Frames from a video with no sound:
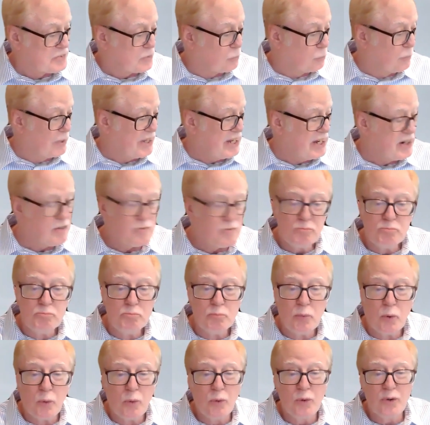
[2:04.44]
So we have
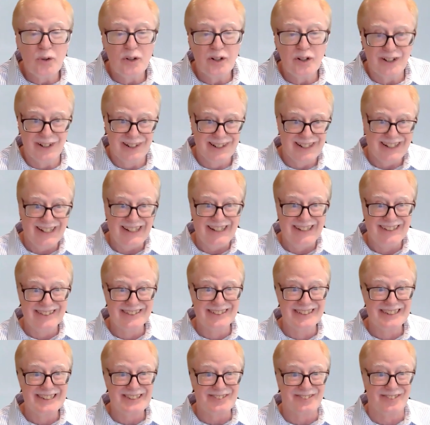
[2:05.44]
more
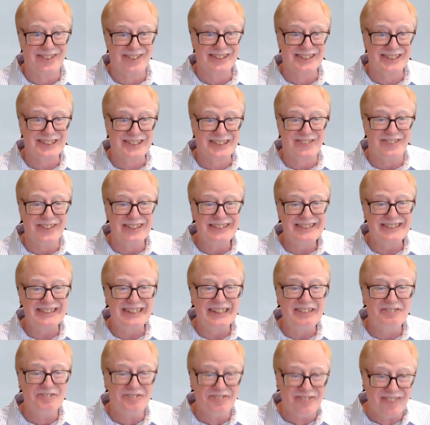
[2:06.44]
English words,
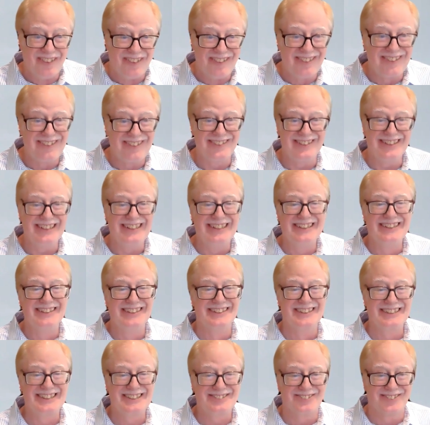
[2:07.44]
20 more
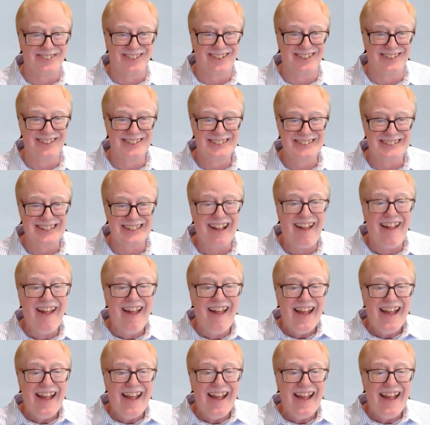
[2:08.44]
English words,